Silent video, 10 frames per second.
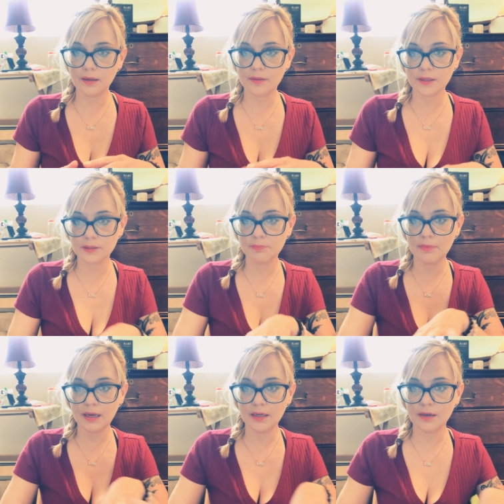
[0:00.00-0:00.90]
there's
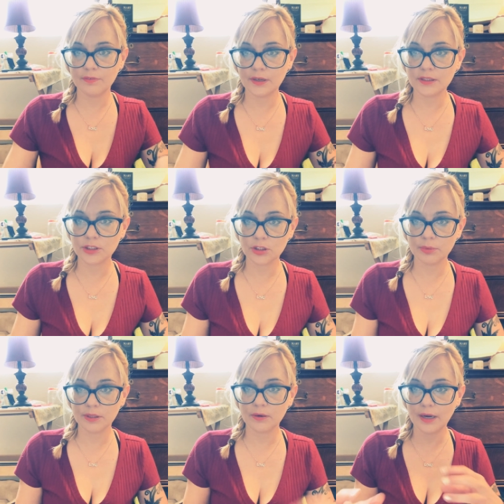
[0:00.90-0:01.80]
many of us, so
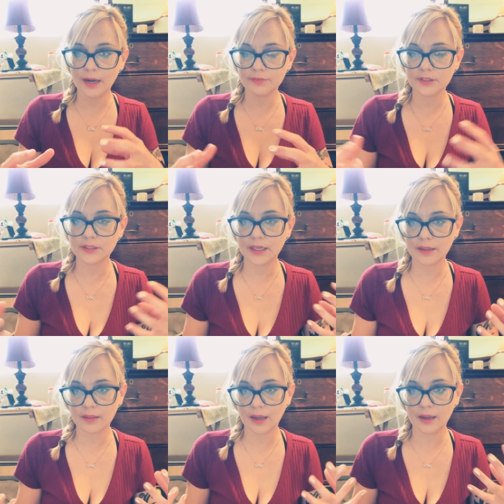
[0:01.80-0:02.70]
we don't have to
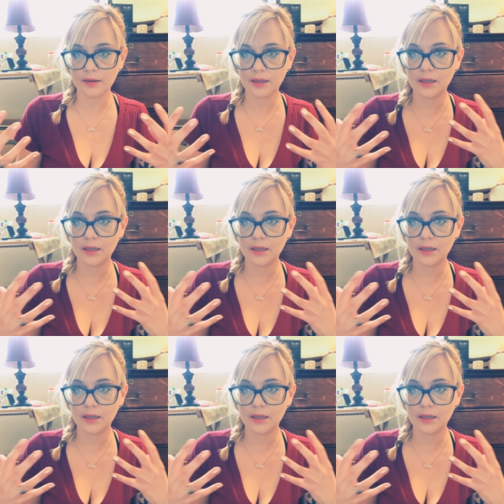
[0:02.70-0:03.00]
take that